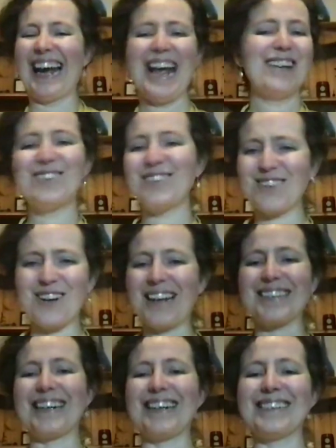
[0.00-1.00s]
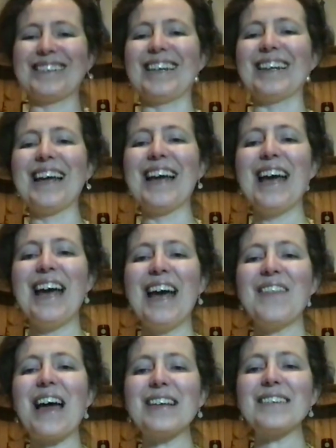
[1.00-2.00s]
Just got excited.
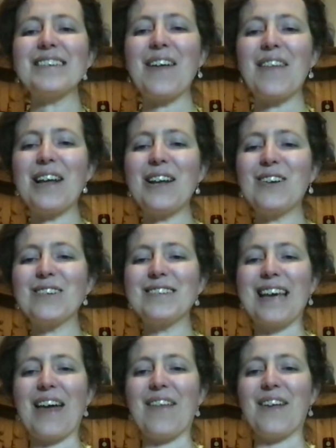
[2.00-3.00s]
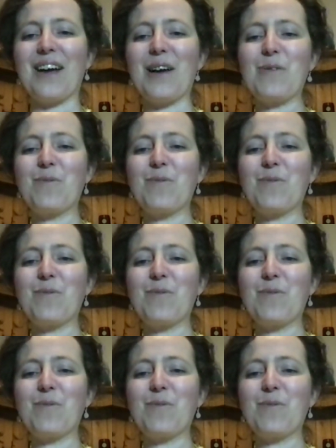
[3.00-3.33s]
That's how they look together.